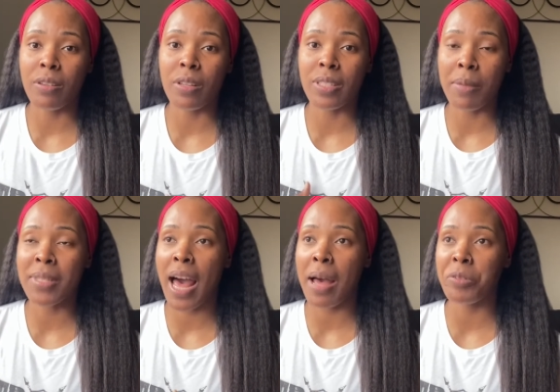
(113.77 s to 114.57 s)
So
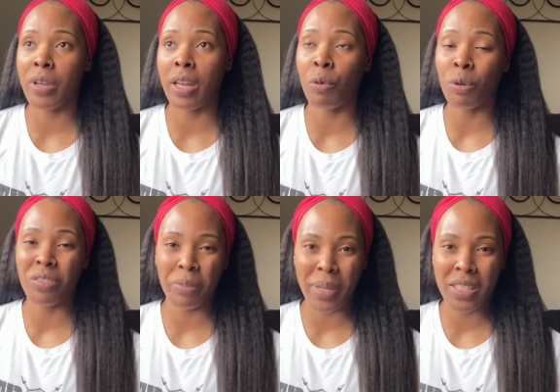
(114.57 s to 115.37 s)
sometimes in order
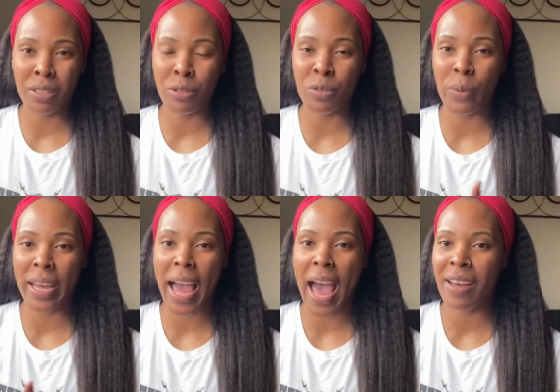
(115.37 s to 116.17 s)
for me to lose
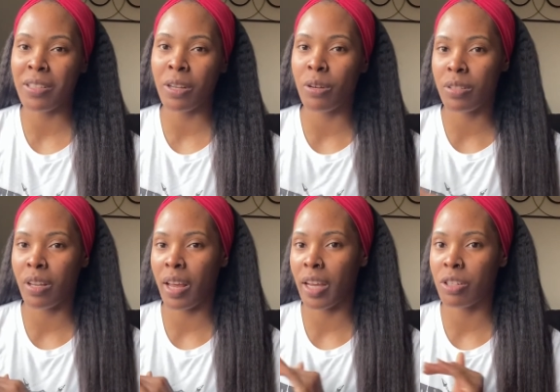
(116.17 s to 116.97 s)
weight, I have to go to
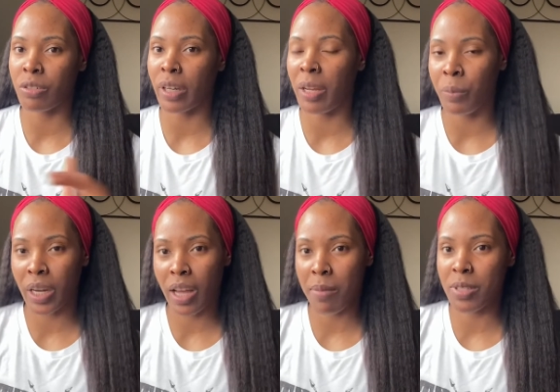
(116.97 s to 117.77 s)
the extreme when
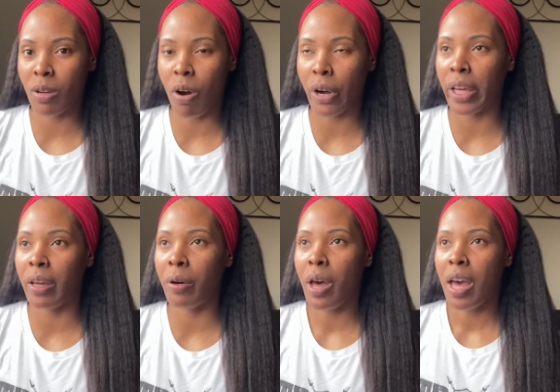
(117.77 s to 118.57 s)
it comes to
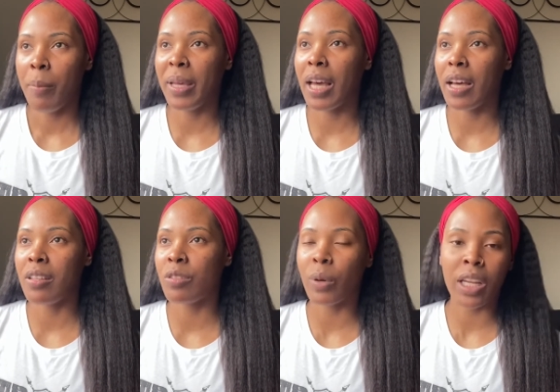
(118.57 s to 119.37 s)
cardio because
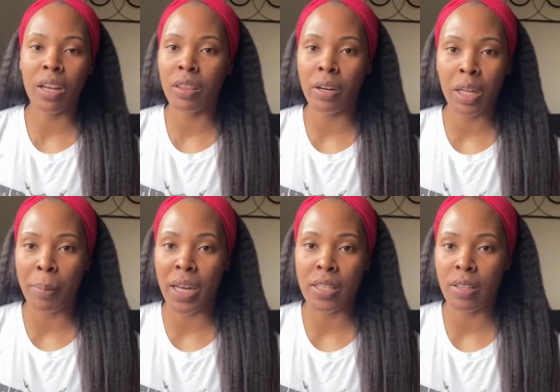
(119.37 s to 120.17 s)
20 to 30
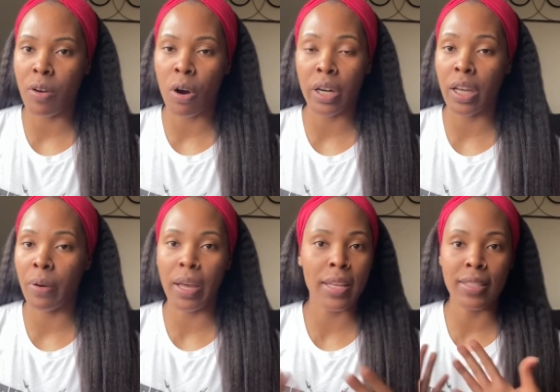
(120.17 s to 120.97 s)
minutes of cardio
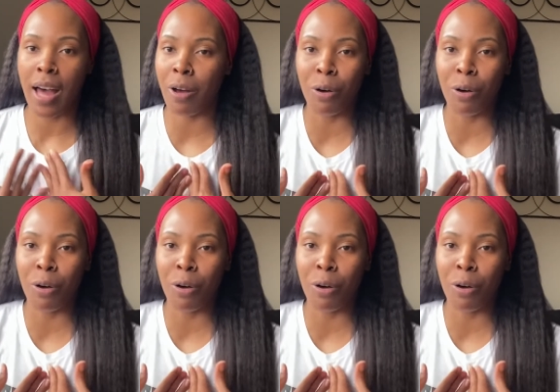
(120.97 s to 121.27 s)
is not